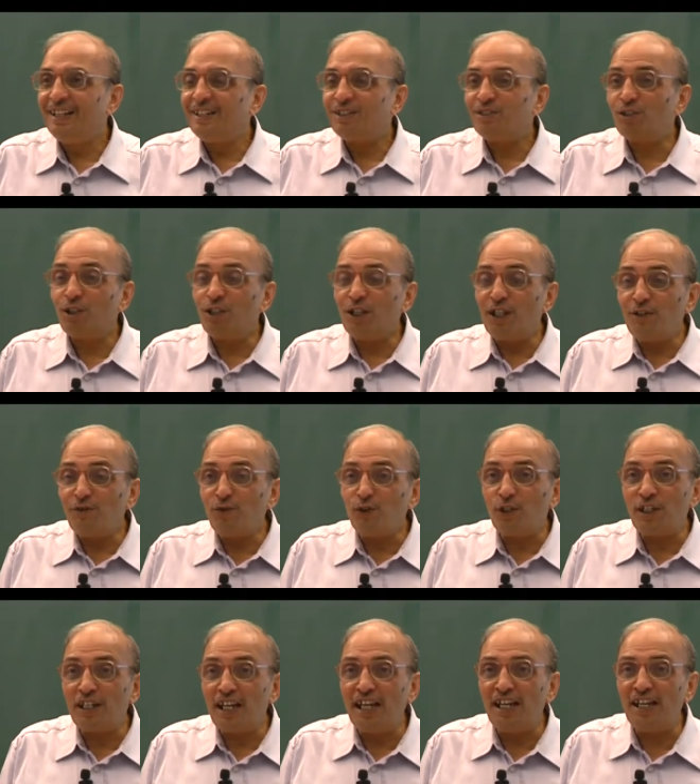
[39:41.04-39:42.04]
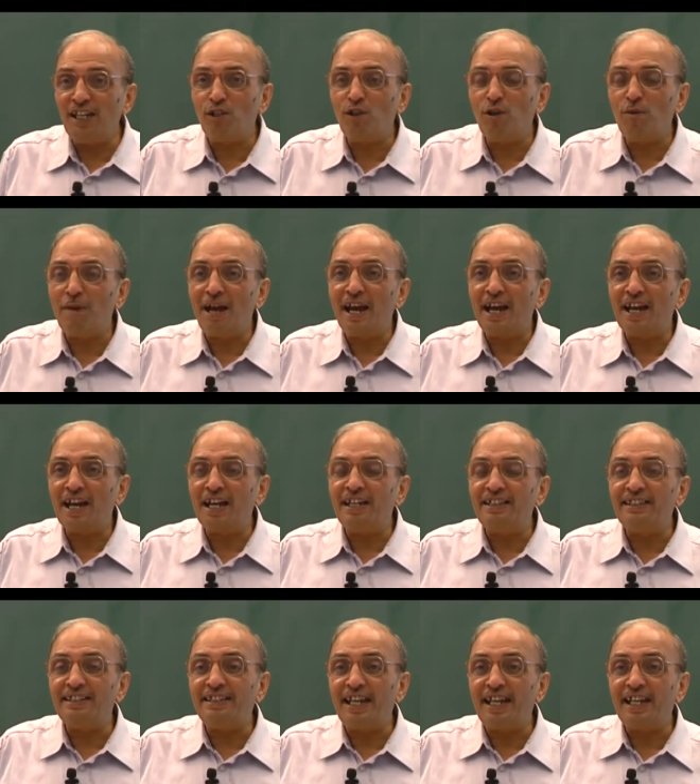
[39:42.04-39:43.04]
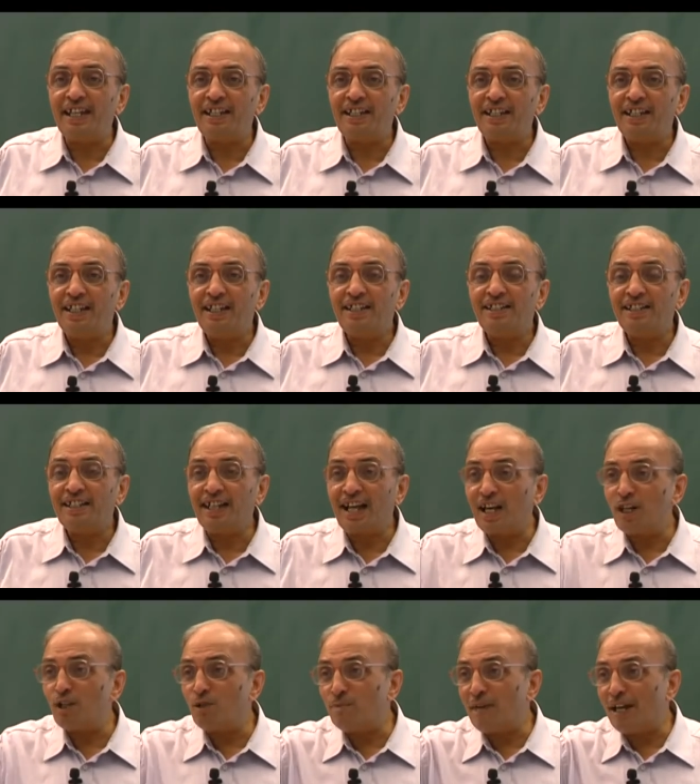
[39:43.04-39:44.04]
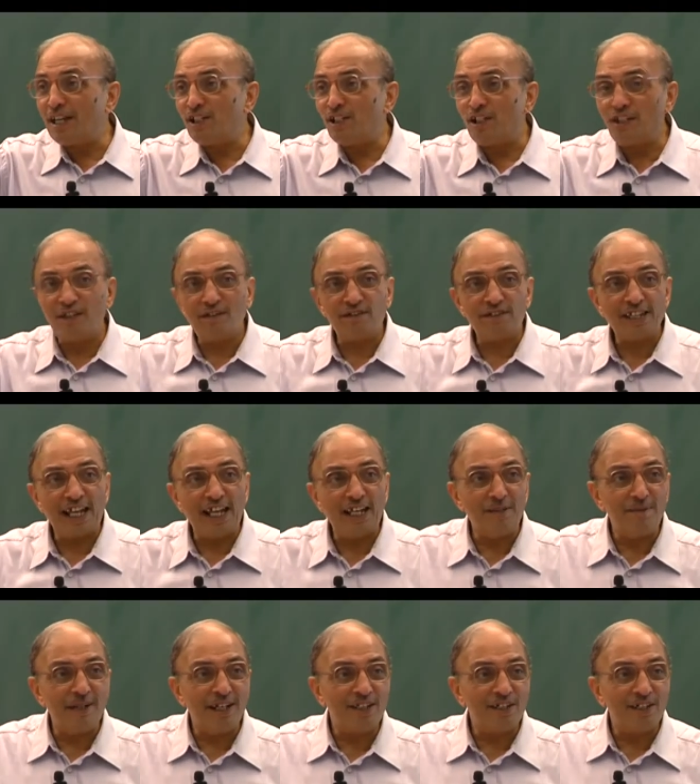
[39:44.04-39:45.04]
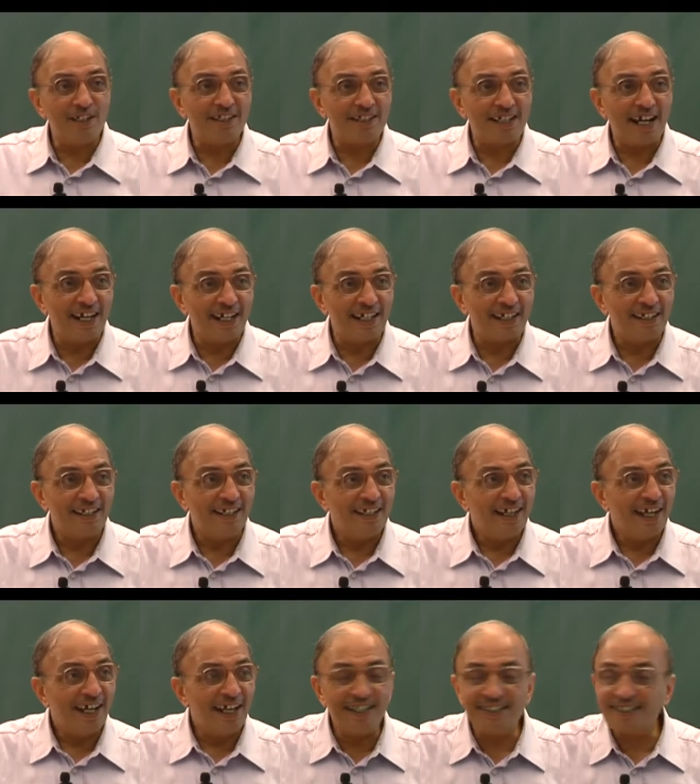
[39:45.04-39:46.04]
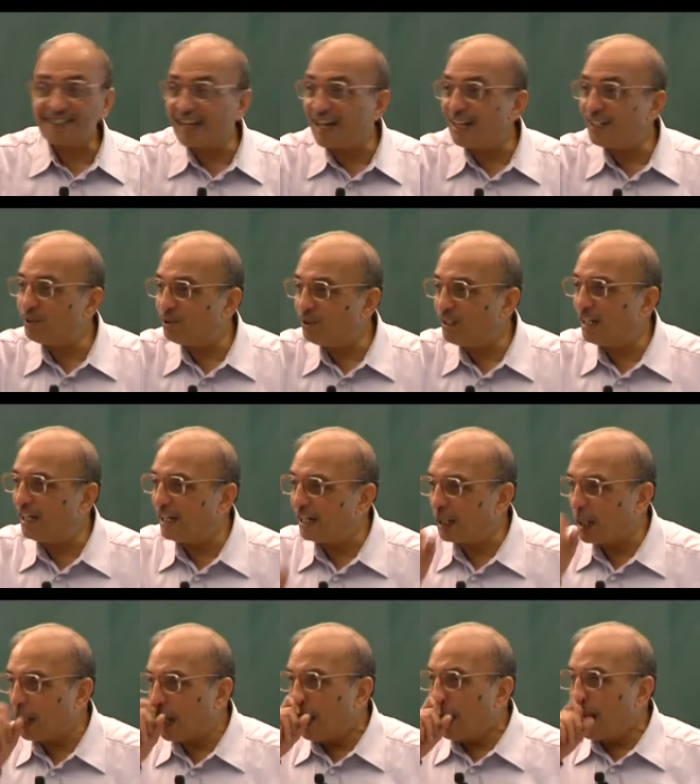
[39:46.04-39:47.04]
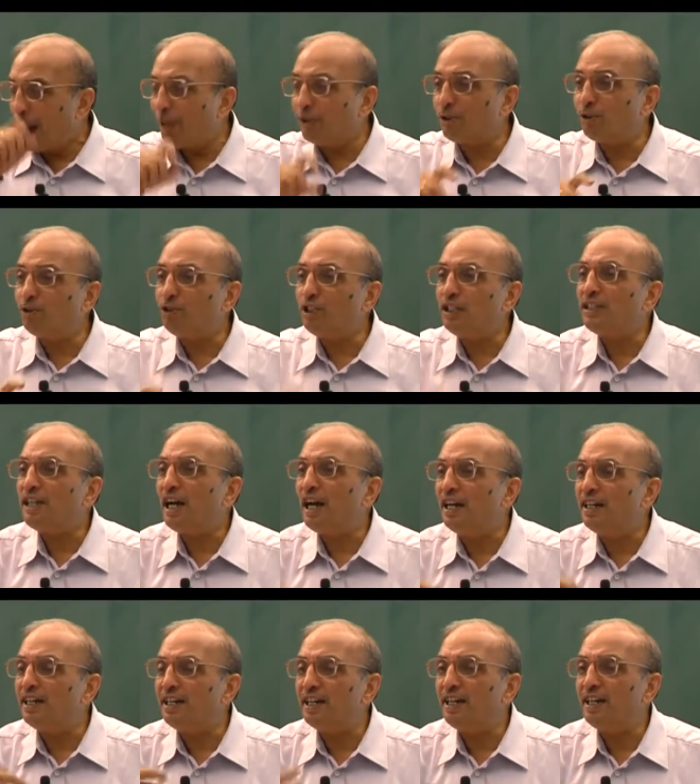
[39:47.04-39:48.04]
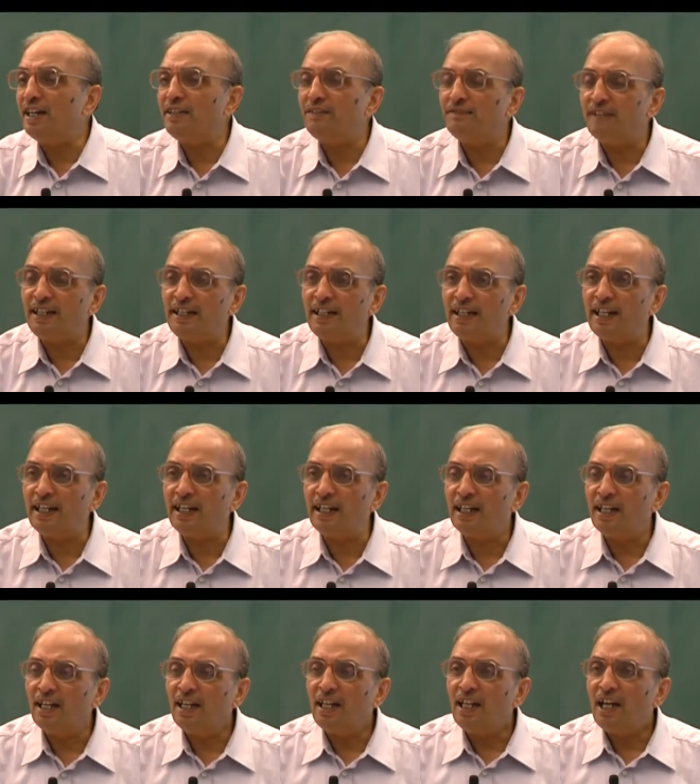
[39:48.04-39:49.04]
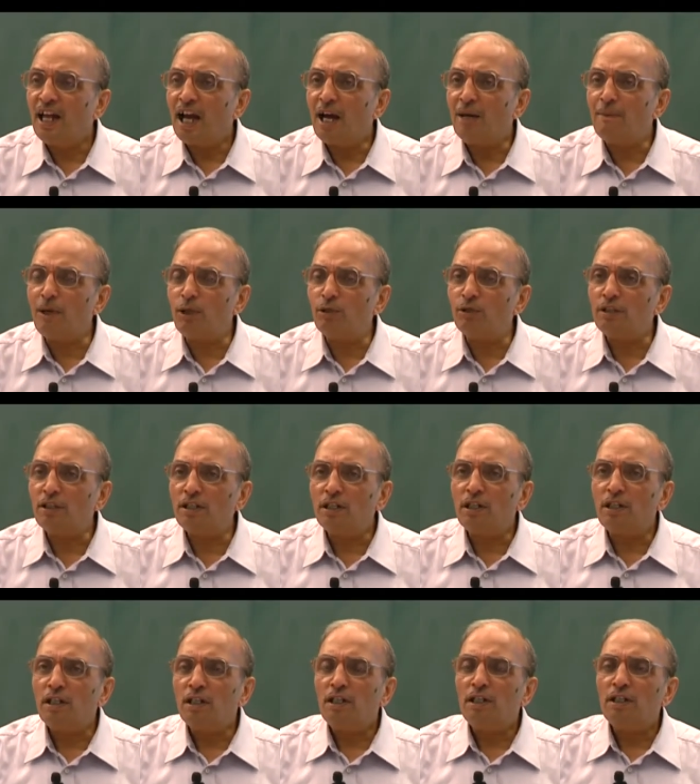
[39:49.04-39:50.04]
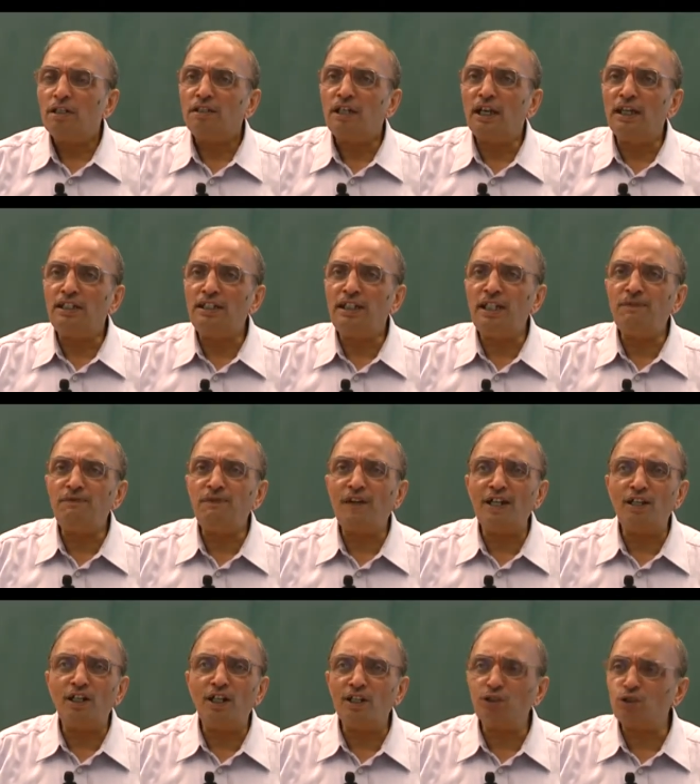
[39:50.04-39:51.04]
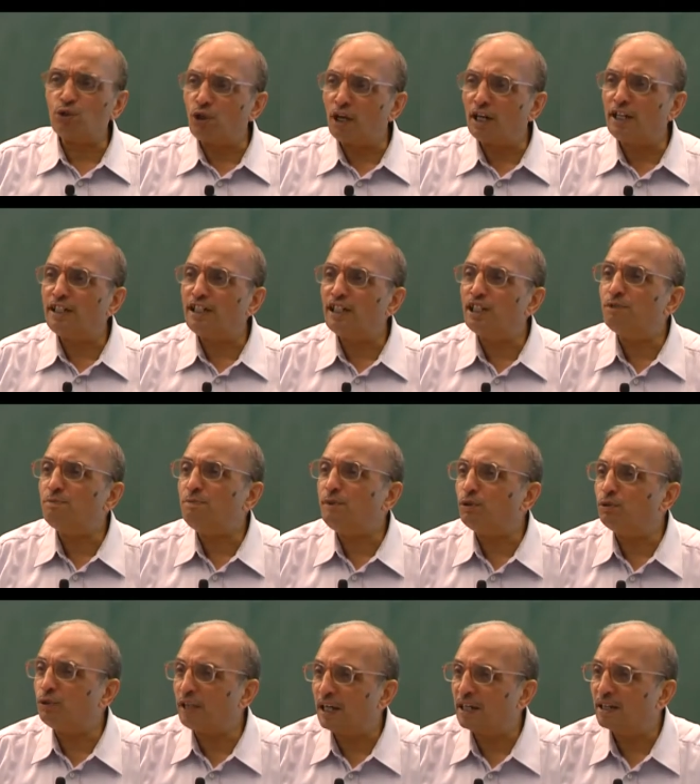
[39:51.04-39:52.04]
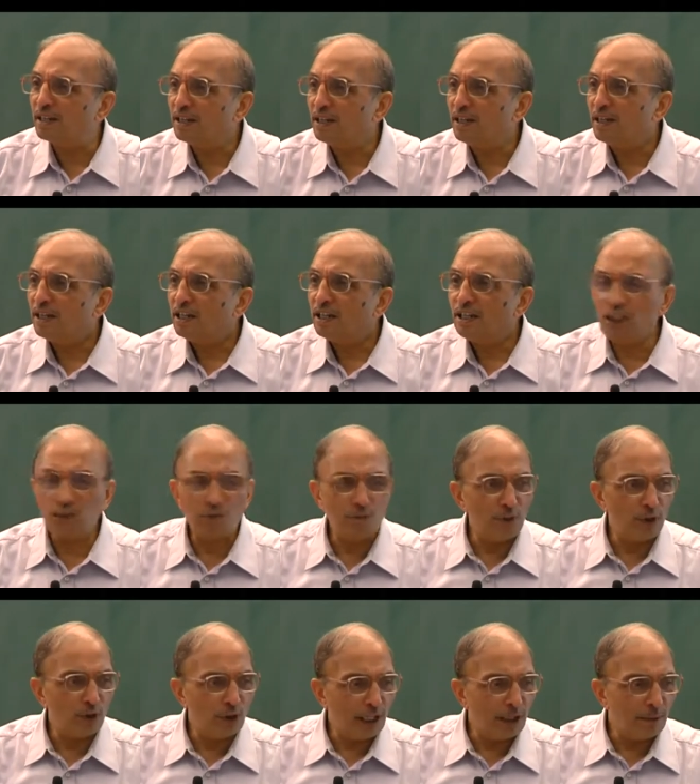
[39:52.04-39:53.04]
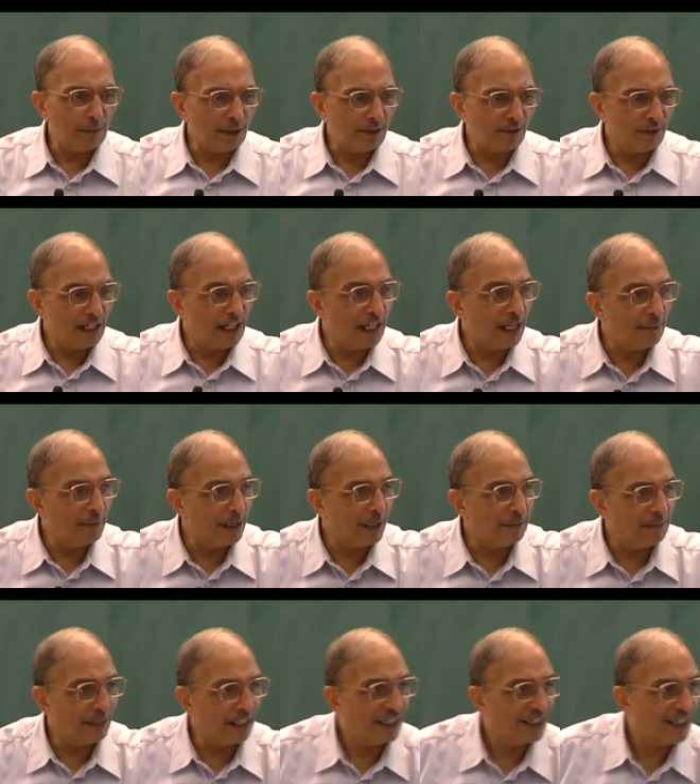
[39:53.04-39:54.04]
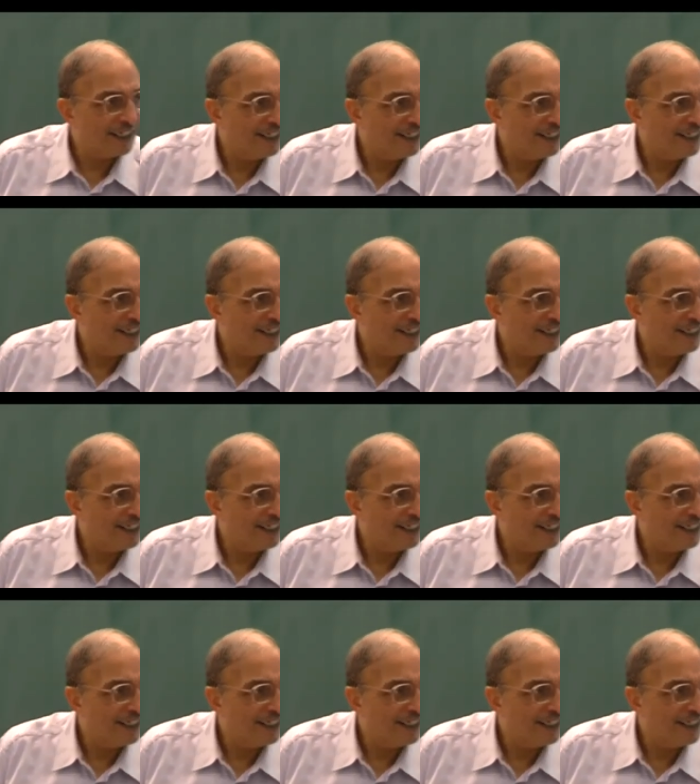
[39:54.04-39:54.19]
So, if you really go back and take Chicago Manual of Style by your side and start doing it, out of these 120, about 35 or so are disputed, disputed between him and me